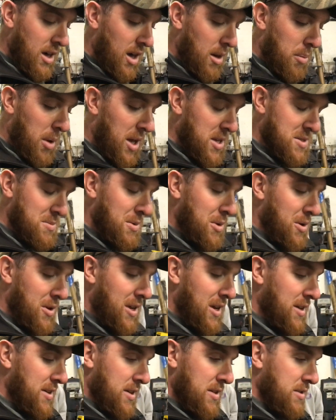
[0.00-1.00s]
a
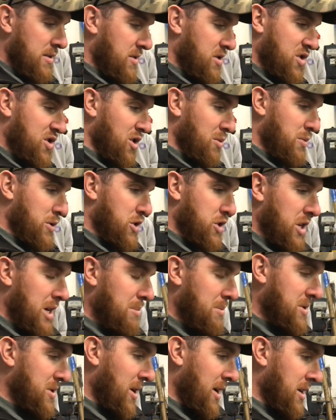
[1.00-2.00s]
possibility, and it's super
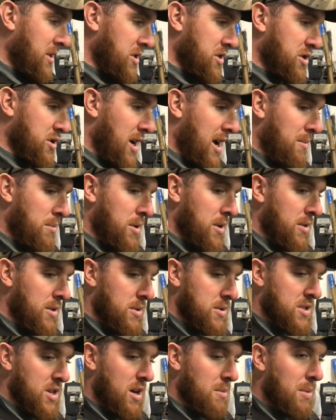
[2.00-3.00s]
cheap, so I can just grab one of
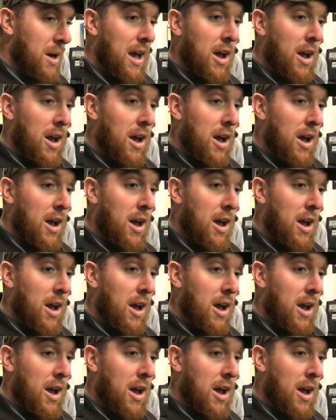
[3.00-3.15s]
those up.